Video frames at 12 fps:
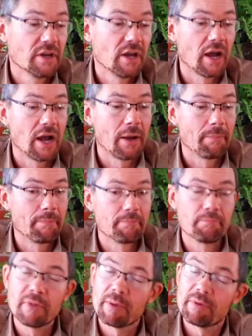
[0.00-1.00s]

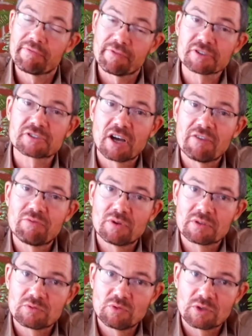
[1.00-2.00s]
Maybe first off,
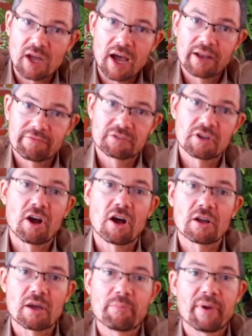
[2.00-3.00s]
we'll kind of
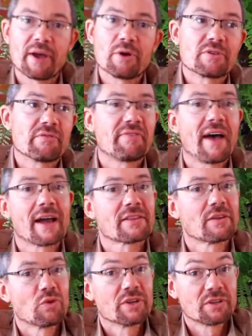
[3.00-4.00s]
talk about the fact
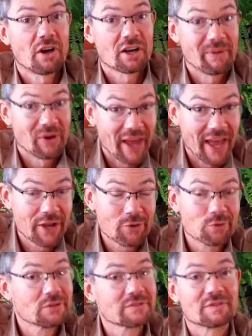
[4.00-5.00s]
that we talk about
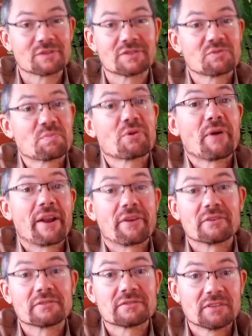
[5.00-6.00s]
annuals versus
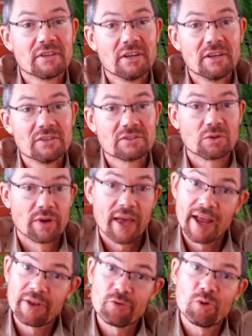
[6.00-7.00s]
perennials. So an
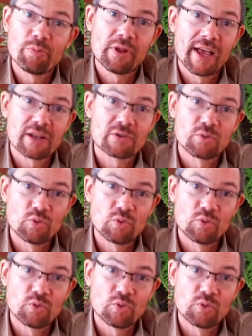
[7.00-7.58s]
annual plant